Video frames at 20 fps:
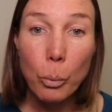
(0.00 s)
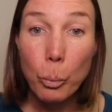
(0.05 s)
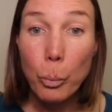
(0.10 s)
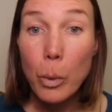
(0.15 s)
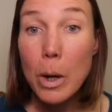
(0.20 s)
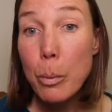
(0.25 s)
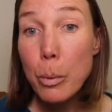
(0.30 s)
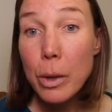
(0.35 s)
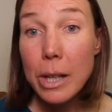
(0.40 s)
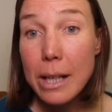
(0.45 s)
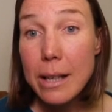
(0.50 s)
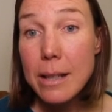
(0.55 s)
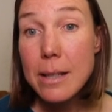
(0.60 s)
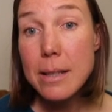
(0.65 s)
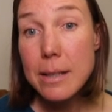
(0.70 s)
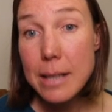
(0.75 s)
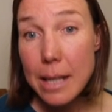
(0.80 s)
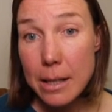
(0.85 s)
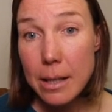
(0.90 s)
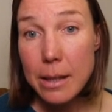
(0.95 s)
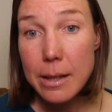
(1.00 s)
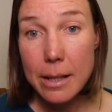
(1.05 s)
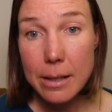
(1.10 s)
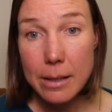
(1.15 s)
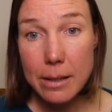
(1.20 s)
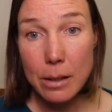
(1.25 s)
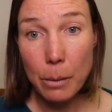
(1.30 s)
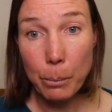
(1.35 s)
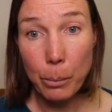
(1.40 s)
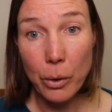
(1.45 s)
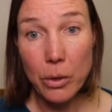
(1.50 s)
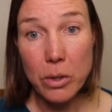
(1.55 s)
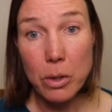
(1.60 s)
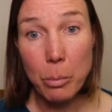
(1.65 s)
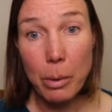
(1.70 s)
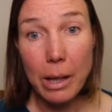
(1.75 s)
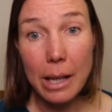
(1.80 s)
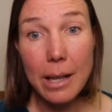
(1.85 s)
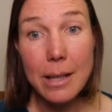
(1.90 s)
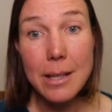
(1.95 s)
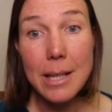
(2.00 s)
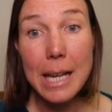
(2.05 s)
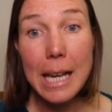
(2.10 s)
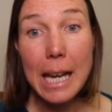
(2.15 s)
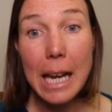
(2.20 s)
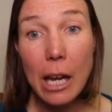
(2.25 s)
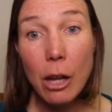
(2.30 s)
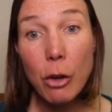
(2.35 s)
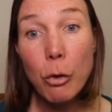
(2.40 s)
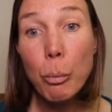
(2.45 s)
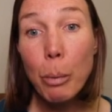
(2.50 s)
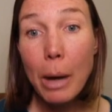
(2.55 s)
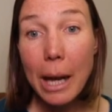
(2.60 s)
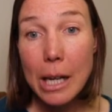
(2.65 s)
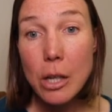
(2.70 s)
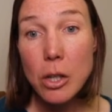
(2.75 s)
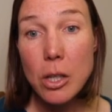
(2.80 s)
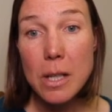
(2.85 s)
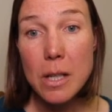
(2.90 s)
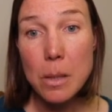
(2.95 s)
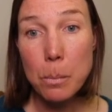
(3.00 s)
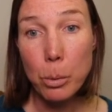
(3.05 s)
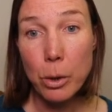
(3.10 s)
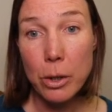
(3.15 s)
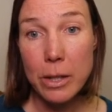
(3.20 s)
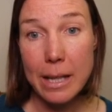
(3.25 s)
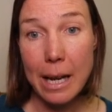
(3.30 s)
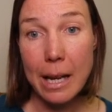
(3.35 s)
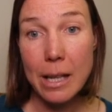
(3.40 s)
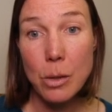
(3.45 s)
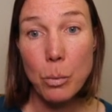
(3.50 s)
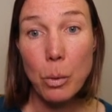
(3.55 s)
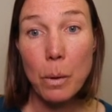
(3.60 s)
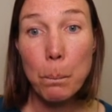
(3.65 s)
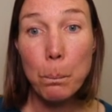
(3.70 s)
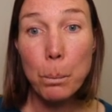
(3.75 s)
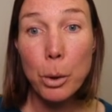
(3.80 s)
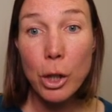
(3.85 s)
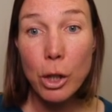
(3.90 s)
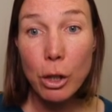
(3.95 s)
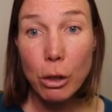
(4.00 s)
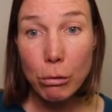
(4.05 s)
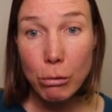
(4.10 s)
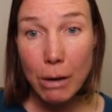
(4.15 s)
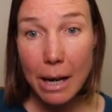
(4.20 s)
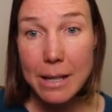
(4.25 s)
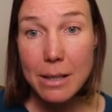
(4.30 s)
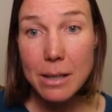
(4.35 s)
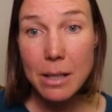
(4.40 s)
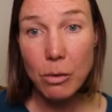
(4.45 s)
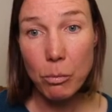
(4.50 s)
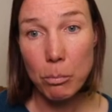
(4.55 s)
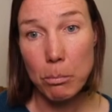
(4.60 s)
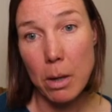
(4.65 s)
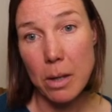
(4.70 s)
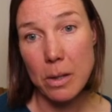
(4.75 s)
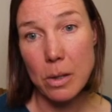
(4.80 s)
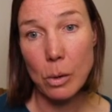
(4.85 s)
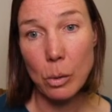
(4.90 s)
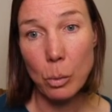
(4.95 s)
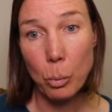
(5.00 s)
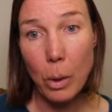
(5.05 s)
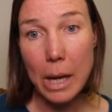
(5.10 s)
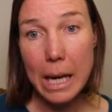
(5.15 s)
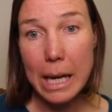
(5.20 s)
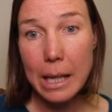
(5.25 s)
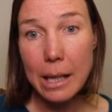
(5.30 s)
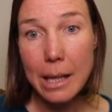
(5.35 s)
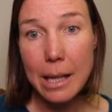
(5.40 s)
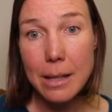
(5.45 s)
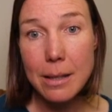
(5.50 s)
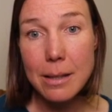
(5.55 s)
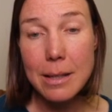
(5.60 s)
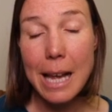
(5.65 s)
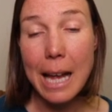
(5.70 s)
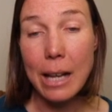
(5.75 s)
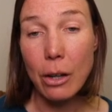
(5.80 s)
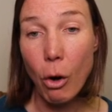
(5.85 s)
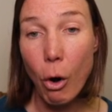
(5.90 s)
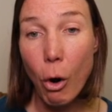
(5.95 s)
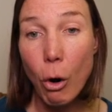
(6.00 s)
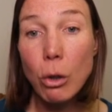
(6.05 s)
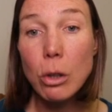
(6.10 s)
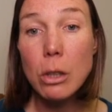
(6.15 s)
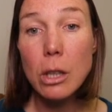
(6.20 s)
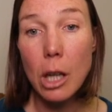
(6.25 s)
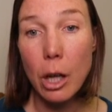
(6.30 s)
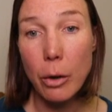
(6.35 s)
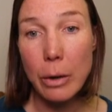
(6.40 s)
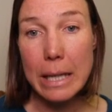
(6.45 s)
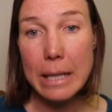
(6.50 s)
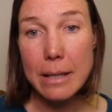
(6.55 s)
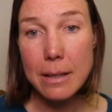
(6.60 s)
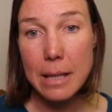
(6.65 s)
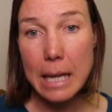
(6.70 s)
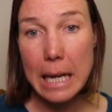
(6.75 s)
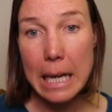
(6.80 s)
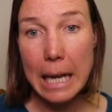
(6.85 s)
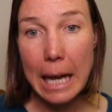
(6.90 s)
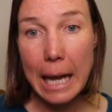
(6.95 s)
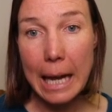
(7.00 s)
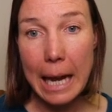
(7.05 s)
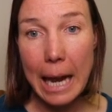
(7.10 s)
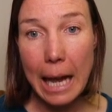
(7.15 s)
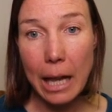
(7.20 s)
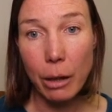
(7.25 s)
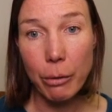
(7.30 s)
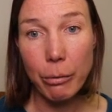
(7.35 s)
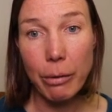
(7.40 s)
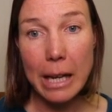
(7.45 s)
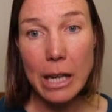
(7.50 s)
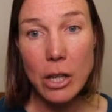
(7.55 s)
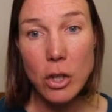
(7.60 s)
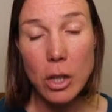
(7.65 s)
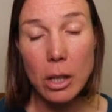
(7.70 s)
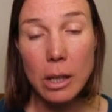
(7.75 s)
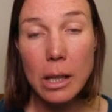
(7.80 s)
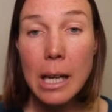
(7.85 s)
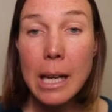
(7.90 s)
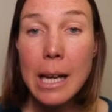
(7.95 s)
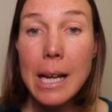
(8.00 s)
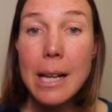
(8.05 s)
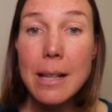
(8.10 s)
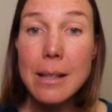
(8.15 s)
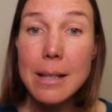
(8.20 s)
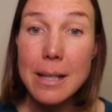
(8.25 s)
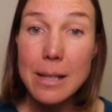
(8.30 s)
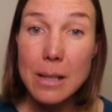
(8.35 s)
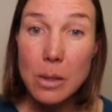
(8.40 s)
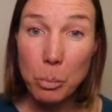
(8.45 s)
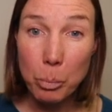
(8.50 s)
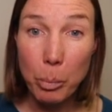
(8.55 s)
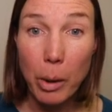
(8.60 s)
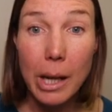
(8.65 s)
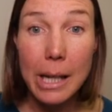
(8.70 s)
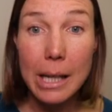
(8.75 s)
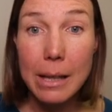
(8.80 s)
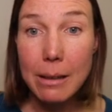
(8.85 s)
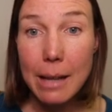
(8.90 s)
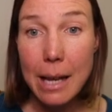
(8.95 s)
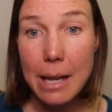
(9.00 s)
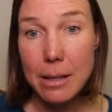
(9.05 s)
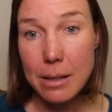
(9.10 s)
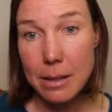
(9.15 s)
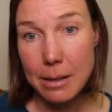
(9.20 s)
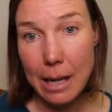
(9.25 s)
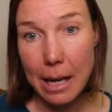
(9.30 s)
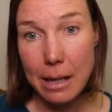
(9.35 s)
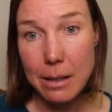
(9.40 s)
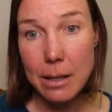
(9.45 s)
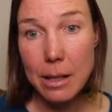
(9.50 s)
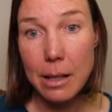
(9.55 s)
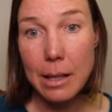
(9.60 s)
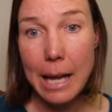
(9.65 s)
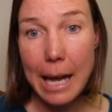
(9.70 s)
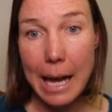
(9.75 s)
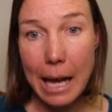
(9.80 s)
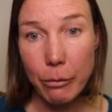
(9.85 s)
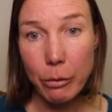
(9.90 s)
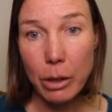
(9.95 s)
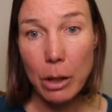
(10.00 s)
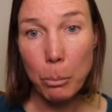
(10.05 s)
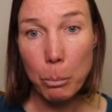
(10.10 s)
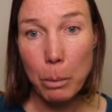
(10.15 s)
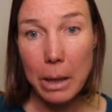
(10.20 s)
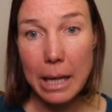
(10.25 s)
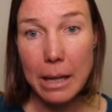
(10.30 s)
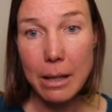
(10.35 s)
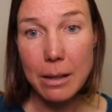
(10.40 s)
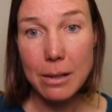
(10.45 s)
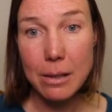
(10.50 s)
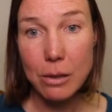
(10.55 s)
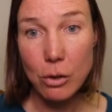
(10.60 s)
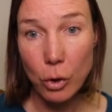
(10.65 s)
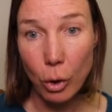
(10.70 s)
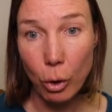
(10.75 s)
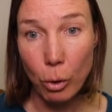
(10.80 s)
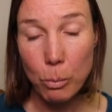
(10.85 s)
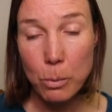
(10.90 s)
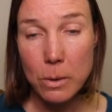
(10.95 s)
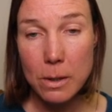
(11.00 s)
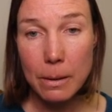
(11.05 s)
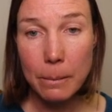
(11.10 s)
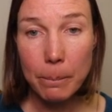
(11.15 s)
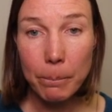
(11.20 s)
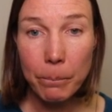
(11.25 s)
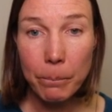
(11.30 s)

We would consider this as a possibility if patients present with progressive muscle weakness and ongoing CK elevation despite their statin having been stopped.